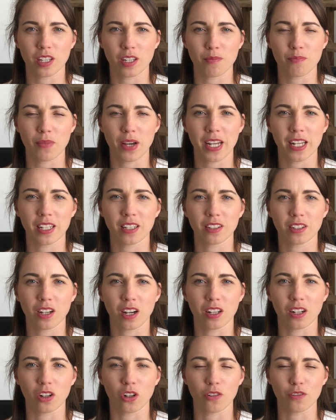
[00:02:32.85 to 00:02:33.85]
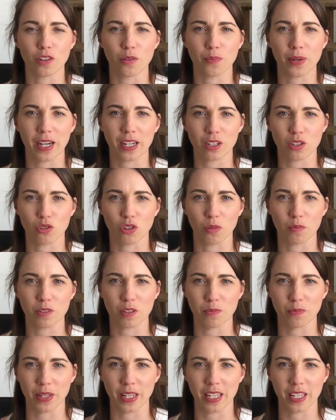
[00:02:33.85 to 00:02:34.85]
main colour of your backdrop to
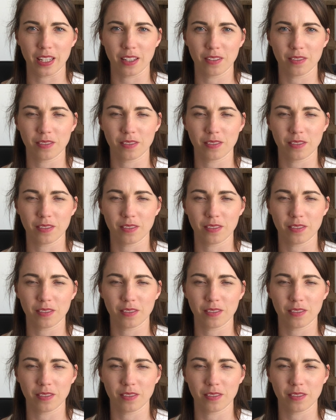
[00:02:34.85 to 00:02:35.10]
be.